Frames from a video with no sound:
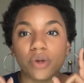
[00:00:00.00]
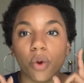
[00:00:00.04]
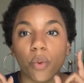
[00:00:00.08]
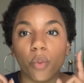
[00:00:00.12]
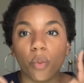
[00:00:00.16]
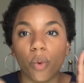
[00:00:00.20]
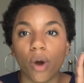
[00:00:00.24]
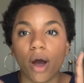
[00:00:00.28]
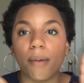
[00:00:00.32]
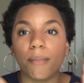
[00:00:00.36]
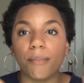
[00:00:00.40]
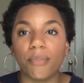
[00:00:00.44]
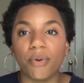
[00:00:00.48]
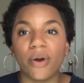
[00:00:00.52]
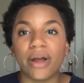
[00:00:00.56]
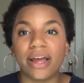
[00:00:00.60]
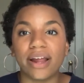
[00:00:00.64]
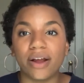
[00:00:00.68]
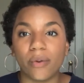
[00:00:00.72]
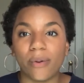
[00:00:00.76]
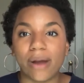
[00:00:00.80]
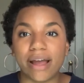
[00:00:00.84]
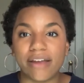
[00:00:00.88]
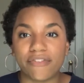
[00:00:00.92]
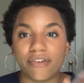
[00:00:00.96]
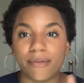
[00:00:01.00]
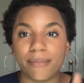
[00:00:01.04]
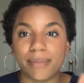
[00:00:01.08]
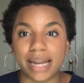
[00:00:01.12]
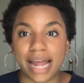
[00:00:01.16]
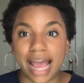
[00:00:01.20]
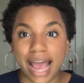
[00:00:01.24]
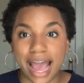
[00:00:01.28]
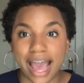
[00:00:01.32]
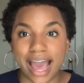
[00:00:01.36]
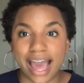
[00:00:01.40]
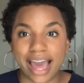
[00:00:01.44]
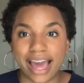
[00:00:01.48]
1 point away from an
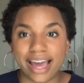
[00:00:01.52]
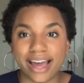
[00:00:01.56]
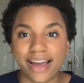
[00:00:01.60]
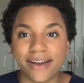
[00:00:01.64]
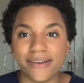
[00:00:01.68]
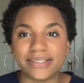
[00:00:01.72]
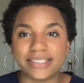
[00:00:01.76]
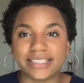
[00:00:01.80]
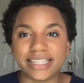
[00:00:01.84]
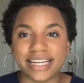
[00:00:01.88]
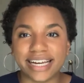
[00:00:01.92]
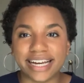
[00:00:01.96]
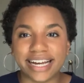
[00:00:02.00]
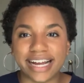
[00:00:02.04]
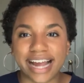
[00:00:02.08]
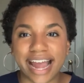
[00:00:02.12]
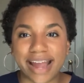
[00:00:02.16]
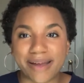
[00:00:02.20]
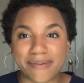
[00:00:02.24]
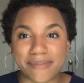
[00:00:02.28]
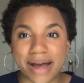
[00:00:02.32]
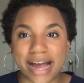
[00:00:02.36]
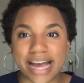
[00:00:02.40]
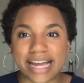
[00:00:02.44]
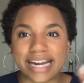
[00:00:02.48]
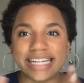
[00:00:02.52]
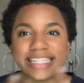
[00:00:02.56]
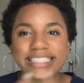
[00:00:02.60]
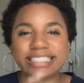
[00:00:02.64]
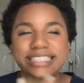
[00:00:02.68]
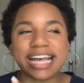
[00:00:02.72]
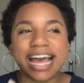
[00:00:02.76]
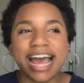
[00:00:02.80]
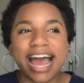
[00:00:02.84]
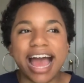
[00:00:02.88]
A. I was like A-.